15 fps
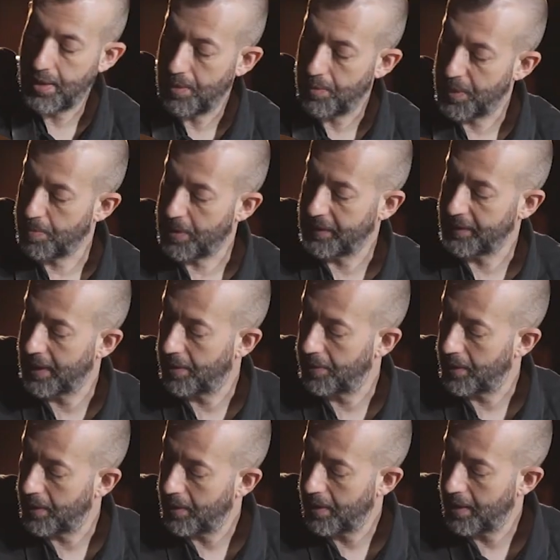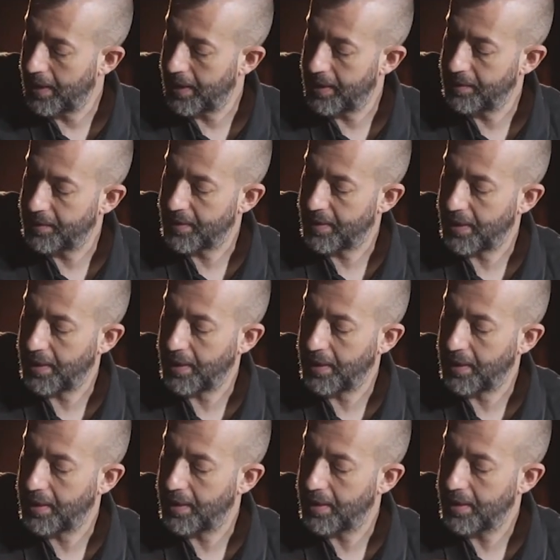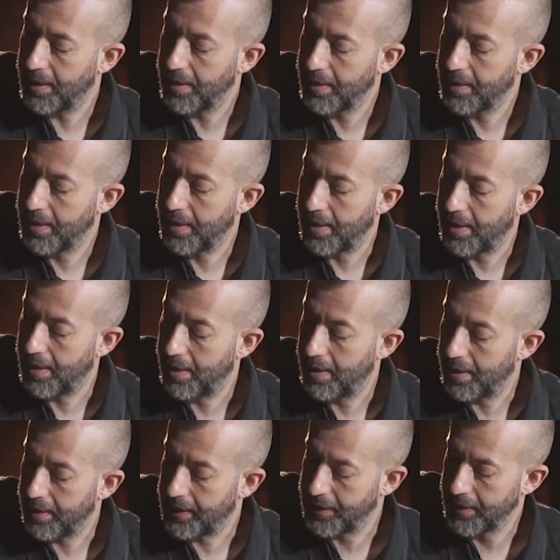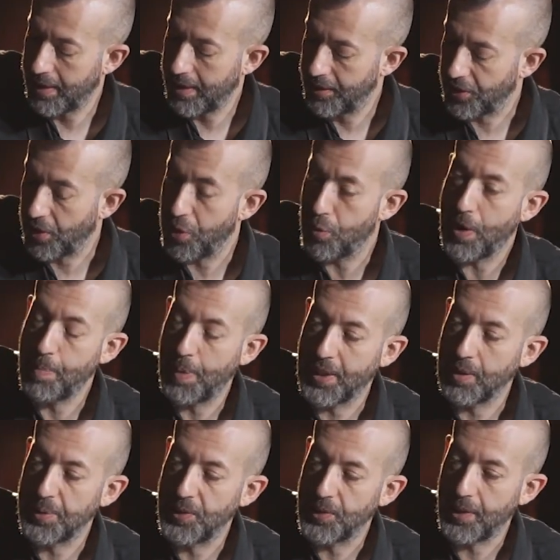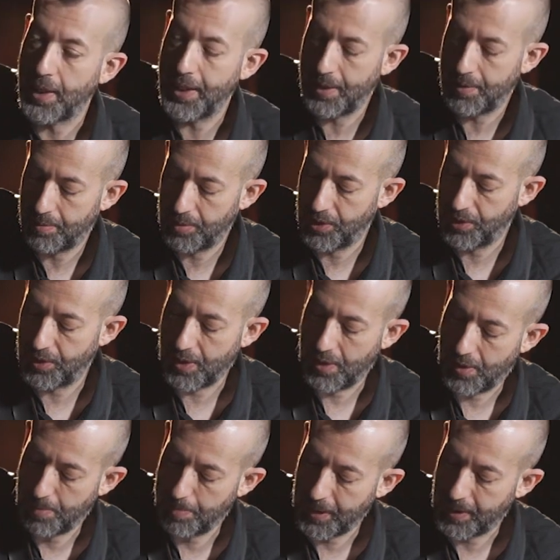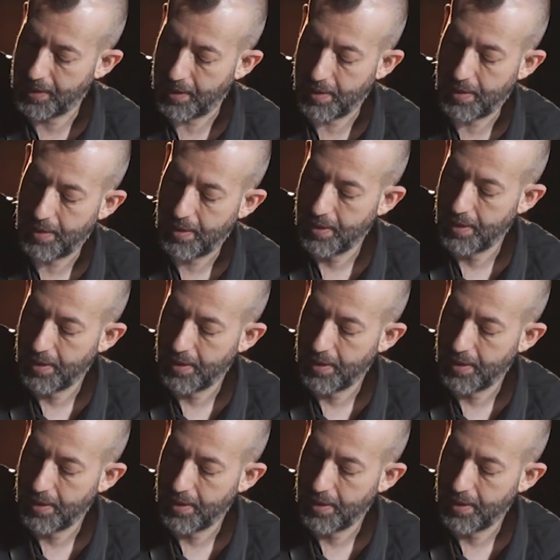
with my sound, is the guitar has got 3 pickups inside it, which is a humbucker,